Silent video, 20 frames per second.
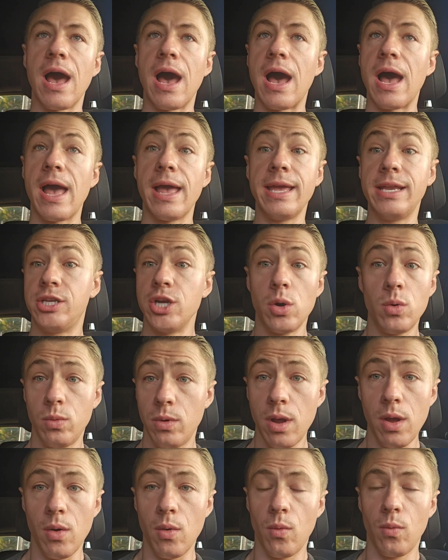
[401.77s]
I
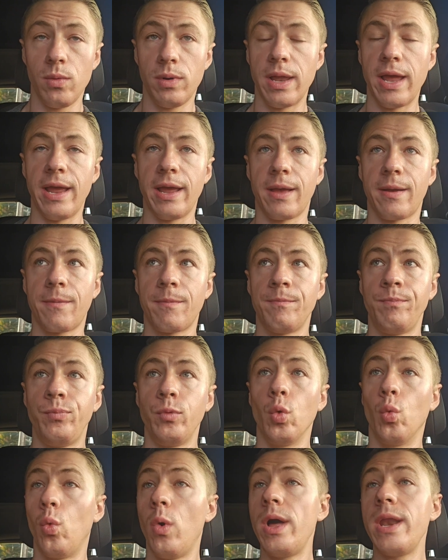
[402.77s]
don't know. Like,
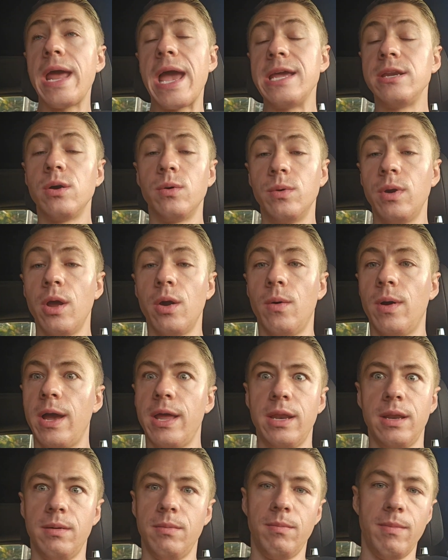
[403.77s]
one, I don't know.
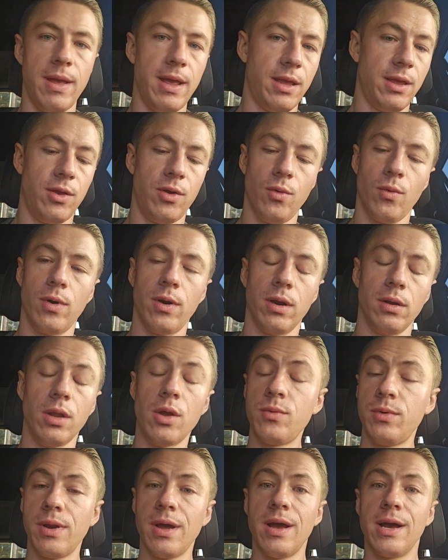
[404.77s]
I didn't make your
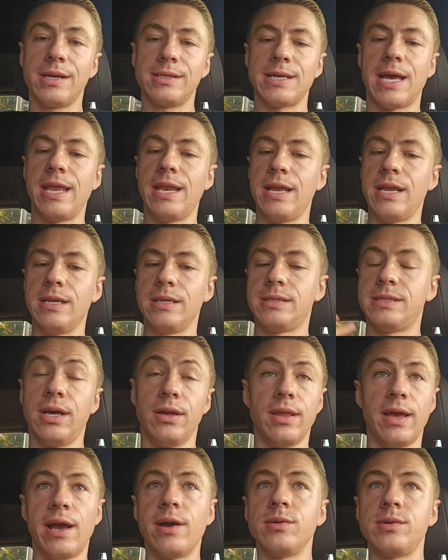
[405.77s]
loan docs, I didn't
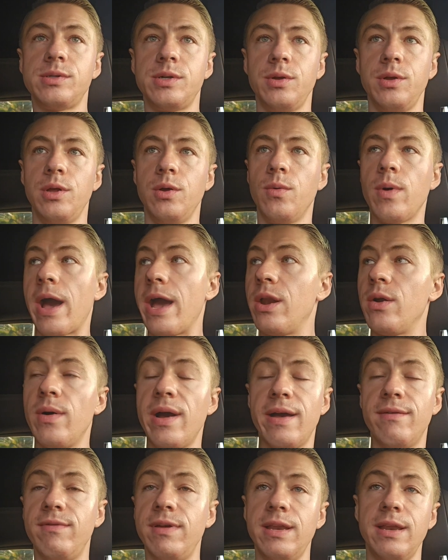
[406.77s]
sell the house to you, I
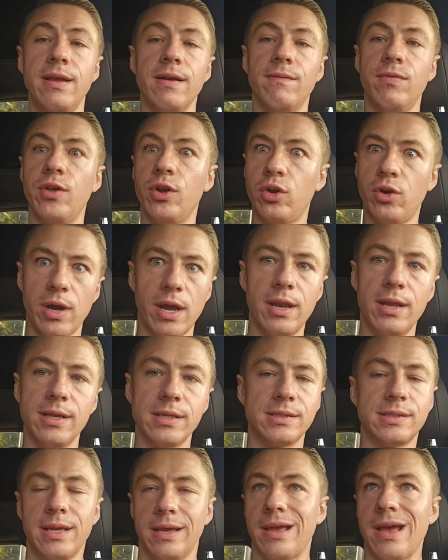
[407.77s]
don't have any of the
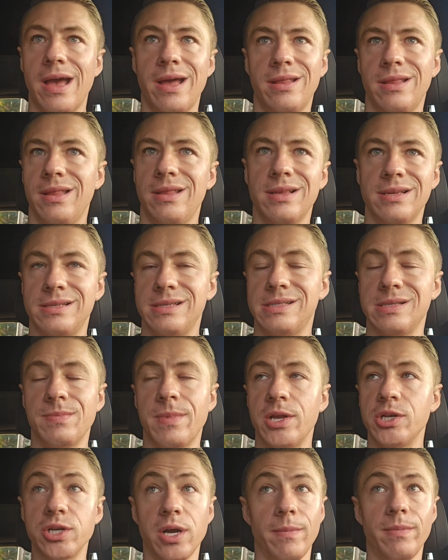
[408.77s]
credits, like, this isn't
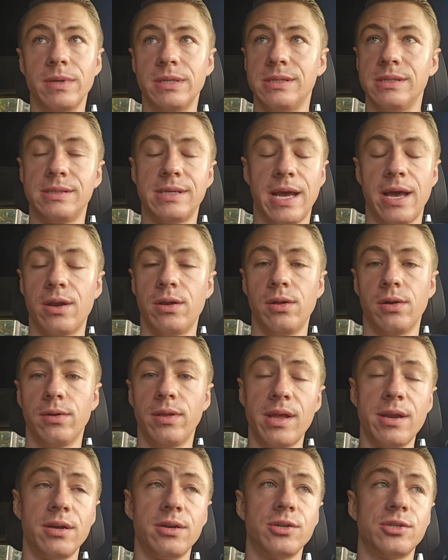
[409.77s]
my job, this is title or
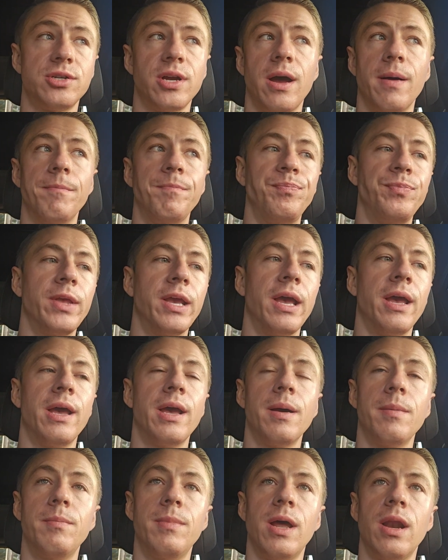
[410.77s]
lender's job.
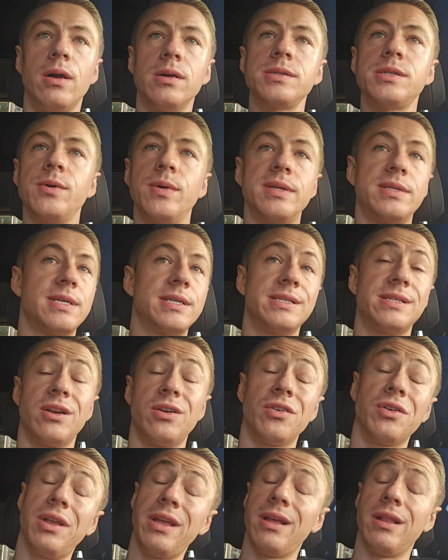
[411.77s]
But also it's
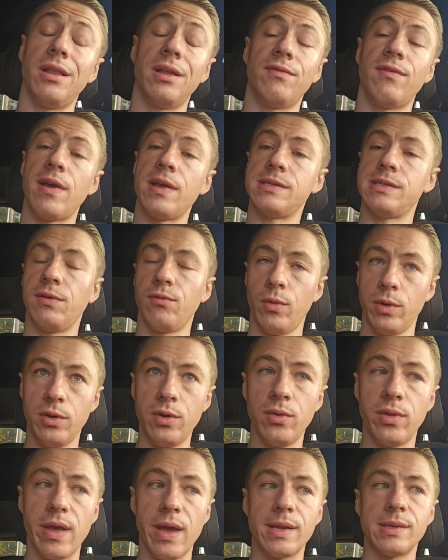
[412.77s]
considered legal advice if we
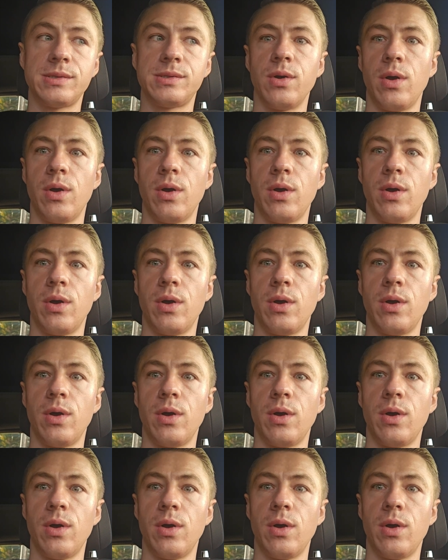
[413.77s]
do that.